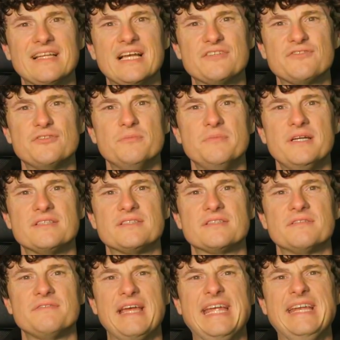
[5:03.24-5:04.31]
last few minutes
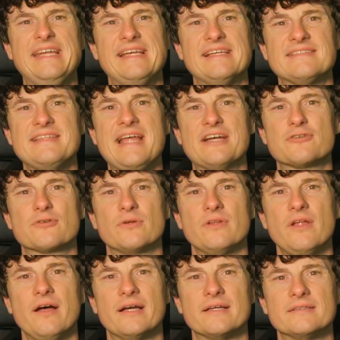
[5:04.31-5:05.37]
of India's natural
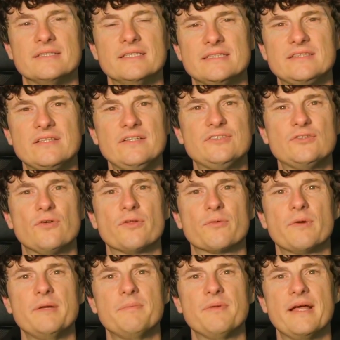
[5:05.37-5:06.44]
light, until he saw the
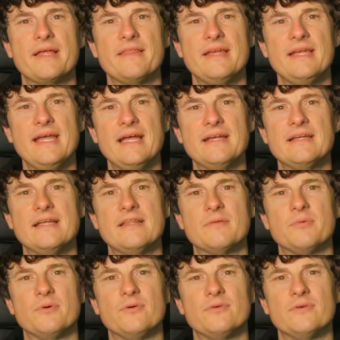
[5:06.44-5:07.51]
replay that he hadn't hit the
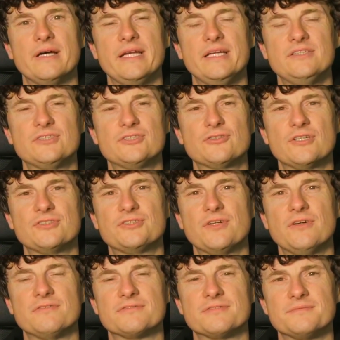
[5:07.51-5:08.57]
ball and he just trudged
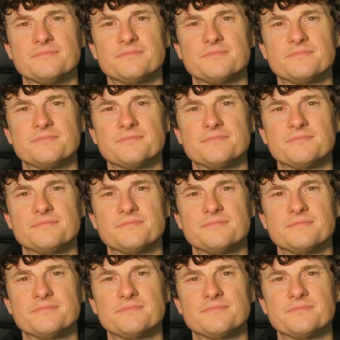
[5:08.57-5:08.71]
off.